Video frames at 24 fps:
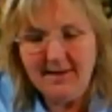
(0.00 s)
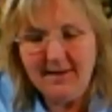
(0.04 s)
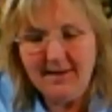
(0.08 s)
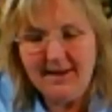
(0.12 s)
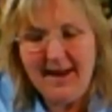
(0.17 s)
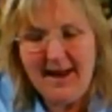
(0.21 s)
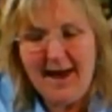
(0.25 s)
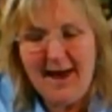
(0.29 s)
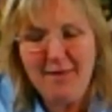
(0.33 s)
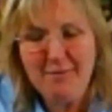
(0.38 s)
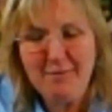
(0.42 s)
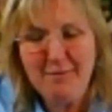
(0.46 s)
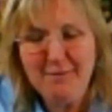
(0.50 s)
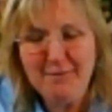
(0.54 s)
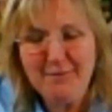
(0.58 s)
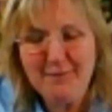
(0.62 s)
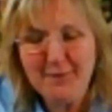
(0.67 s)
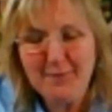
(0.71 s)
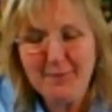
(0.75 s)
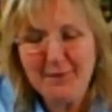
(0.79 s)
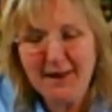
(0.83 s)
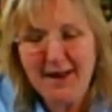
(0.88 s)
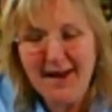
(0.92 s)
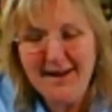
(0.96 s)
Catherine
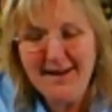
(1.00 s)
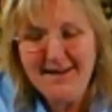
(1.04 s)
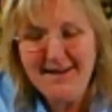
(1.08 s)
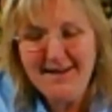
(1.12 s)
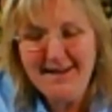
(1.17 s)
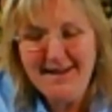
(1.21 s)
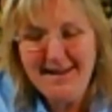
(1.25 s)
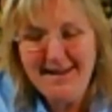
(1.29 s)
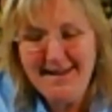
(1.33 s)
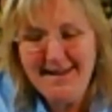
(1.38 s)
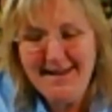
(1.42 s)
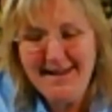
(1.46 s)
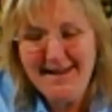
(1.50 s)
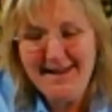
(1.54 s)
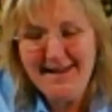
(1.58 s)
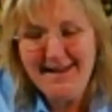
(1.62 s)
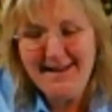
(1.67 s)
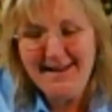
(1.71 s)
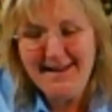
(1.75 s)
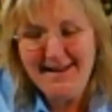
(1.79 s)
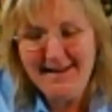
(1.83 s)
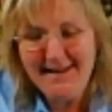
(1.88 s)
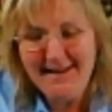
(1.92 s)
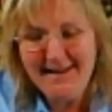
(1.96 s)
from
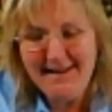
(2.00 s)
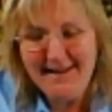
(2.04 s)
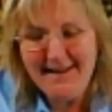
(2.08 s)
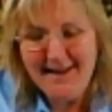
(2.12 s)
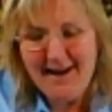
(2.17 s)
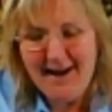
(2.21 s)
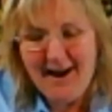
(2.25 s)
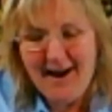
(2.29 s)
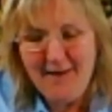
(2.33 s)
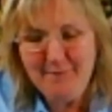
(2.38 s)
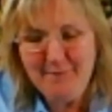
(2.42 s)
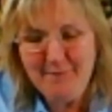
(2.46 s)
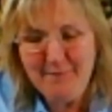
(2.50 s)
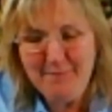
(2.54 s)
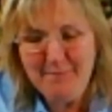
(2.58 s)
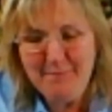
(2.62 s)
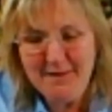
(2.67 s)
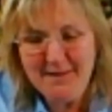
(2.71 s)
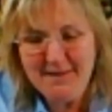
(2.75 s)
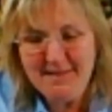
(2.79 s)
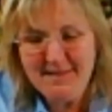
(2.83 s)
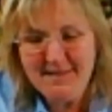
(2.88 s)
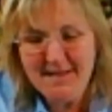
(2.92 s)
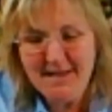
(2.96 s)
London. I've been
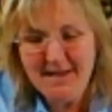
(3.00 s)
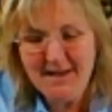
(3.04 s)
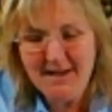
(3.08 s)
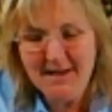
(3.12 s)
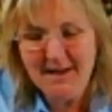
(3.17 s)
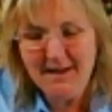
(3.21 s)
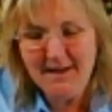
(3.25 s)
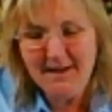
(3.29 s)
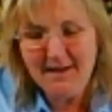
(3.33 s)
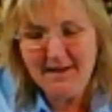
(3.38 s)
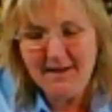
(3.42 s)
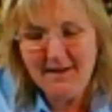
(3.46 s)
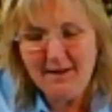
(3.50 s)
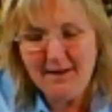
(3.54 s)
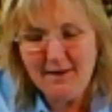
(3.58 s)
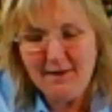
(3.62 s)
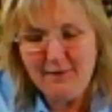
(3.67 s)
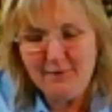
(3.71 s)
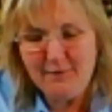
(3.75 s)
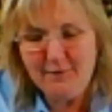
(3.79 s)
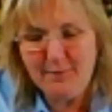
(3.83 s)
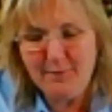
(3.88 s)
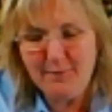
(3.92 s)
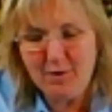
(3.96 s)
missing
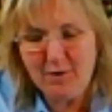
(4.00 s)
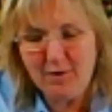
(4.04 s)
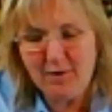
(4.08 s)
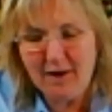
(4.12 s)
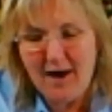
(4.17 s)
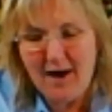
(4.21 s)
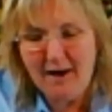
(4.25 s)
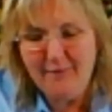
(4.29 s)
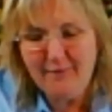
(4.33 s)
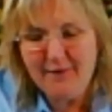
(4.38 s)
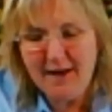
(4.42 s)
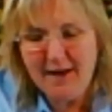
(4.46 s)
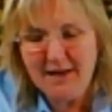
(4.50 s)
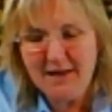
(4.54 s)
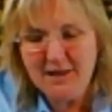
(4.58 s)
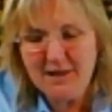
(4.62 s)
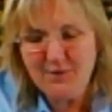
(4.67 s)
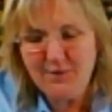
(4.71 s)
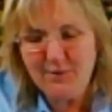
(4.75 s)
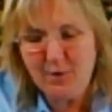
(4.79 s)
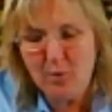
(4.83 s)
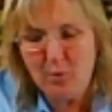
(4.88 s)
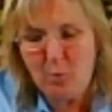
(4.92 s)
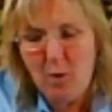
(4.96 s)
from your live
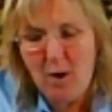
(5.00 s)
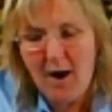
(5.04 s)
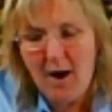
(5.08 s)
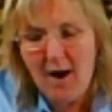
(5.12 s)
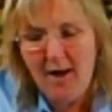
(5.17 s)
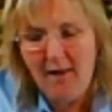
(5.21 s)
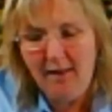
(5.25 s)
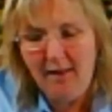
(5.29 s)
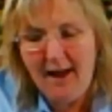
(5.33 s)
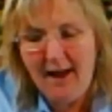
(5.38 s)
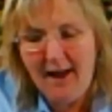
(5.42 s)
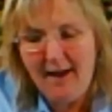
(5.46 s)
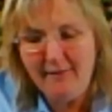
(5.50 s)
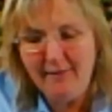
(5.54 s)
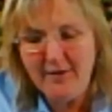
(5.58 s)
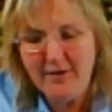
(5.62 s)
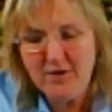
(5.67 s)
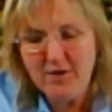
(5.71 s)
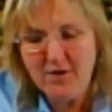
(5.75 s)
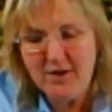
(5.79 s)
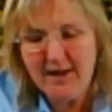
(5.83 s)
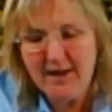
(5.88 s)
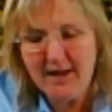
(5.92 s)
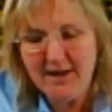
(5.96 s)
cast for a while, having
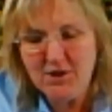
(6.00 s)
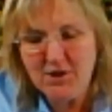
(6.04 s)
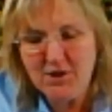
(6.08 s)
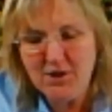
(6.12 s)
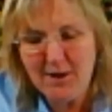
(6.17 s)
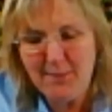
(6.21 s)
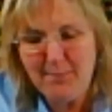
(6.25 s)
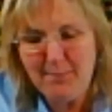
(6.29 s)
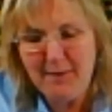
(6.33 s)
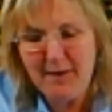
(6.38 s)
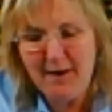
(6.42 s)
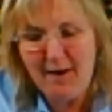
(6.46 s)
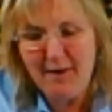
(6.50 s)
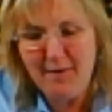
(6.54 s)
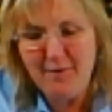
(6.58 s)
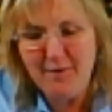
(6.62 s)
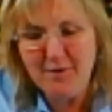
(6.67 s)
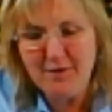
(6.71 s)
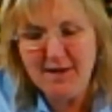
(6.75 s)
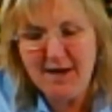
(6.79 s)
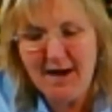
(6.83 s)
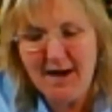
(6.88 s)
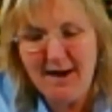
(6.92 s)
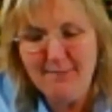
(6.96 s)
to catch up at other
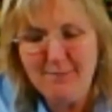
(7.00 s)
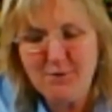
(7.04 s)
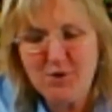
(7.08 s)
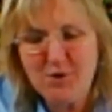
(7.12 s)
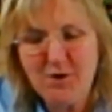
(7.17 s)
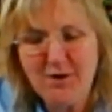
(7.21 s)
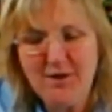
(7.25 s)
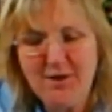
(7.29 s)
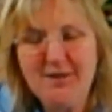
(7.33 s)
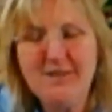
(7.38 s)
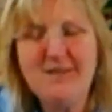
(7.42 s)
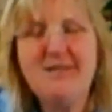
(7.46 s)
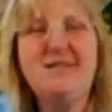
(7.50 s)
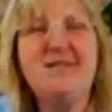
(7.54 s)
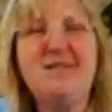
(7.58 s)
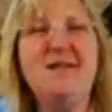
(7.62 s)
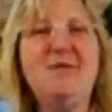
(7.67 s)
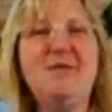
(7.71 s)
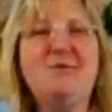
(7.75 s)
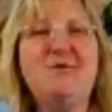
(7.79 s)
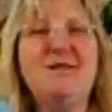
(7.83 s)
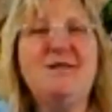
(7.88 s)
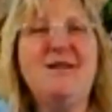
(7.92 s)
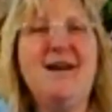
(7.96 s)
times. Good to see
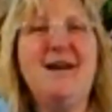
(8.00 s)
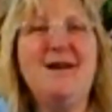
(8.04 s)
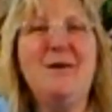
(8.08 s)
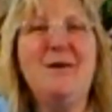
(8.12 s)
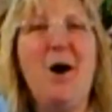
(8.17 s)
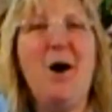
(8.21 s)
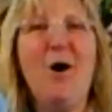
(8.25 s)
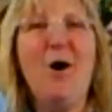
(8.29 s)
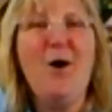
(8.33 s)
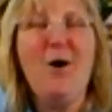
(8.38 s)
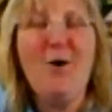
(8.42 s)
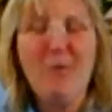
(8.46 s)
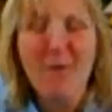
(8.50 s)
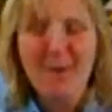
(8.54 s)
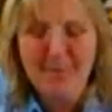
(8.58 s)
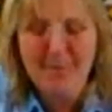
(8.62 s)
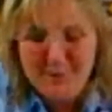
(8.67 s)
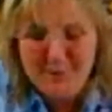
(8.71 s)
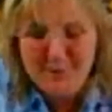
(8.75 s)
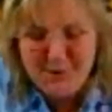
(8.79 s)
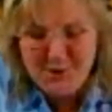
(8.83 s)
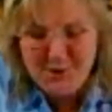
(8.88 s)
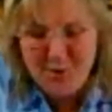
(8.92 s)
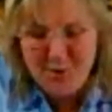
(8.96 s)
you tonight. Oh, I'm
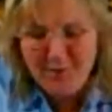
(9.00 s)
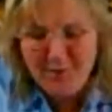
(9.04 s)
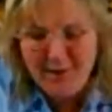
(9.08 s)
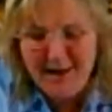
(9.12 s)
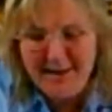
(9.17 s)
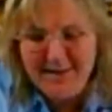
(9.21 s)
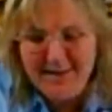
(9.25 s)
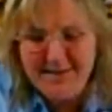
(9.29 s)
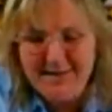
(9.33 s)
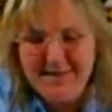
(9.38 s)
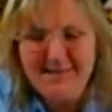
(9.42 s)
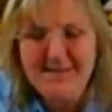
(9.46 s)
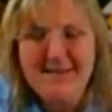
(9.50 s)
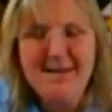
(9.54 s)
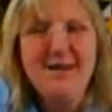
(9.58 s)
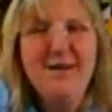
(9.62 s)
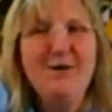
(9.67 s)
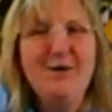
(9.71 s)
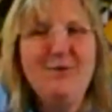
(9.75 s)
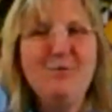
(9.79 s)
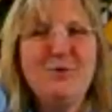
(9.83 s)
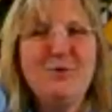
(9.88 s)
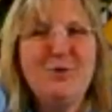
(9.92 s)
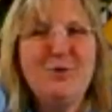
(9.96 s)
so glad to see
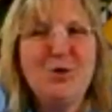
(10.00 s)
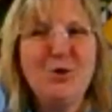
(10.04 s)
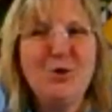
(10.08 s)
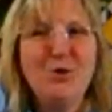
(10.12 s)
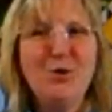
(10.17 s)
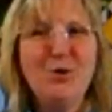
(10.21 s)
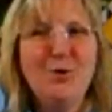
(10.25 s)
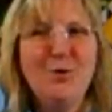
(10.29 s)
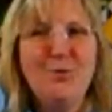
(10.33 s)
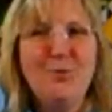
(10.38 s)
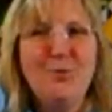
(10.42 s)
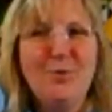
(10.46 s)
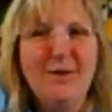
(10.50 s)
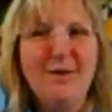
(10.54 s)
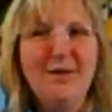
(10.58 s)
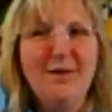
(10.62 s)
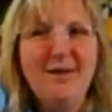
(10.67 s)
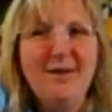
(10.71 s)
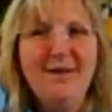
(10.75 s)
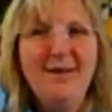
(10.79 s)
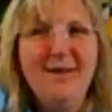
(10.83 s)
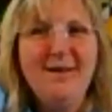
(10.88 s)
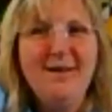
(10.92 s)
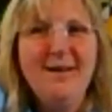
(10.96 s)
you too.
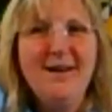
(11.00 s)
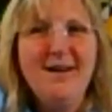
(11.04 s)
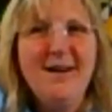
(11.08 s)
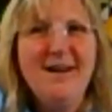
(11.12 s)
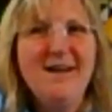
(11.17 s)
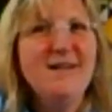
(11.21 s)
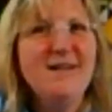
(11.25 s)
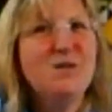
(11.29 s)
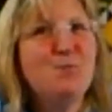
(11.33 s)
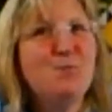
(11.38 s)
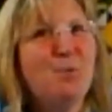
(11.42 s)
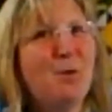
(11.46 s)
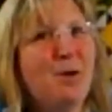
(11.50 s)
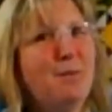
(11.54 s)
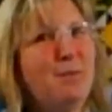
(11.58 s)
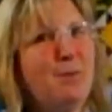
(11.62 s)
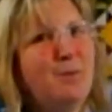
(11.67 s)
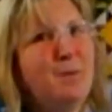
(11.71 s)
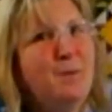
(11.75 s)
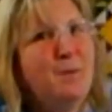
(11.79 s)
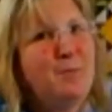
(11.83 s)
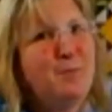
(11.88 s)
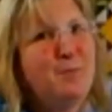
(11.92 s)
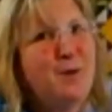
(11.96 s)
It's
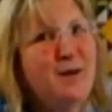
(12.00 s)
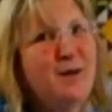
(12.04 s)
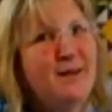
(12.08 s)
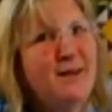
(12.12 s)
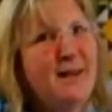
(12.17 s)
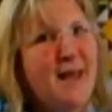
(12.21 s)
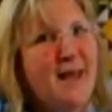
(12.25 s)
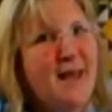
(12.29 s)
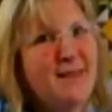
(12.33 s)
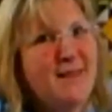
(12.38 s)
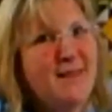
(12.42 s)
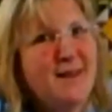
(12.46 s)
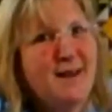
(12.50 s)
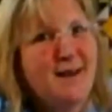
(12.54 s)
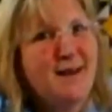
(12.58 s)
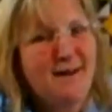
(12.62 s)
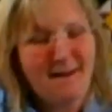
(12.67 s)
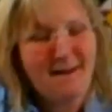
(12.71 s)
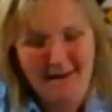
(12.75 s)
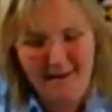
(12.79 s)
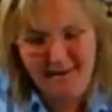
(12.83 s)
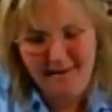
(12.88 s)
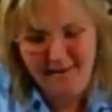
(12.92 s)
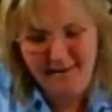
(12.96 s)
probably pretty late
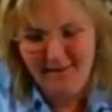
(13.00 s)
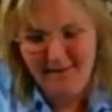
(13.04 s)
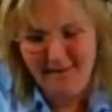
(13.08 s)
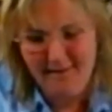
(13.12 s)
there.